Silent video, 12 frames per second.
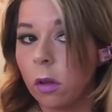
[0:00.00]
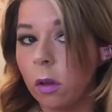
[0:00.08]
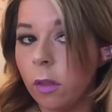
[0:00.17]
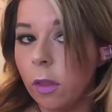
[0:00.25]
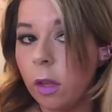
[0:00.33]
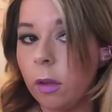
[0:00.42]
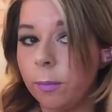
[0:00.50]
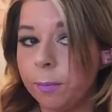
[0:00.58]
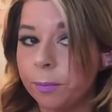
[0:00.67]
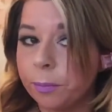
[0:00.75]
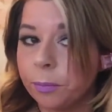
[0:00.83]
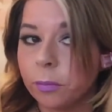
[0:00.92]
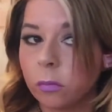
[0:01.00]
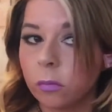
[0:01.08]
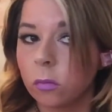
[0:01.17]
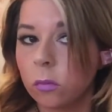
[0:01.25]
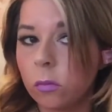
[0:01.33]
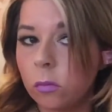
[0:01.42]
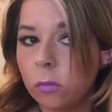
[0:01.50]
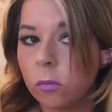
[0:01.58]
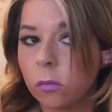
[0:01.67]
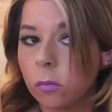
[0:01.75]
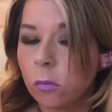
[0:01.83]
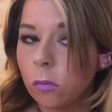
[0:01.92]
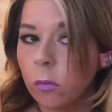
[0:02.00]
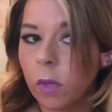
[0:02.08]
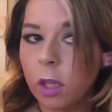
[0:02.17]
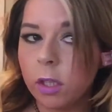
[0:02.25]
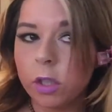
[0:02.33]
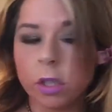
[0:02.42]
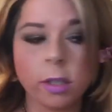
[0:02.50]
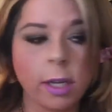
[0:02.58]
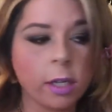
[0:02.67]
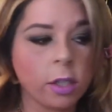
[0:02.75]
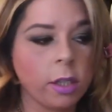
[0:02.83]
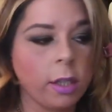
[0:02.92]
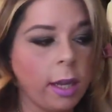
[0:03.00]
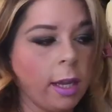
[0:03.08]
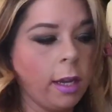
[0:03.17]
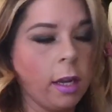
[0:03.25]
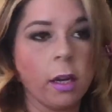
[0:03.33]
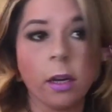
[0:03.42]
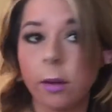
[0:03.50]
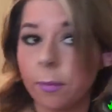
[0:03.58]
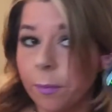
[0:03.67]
Then get your section there.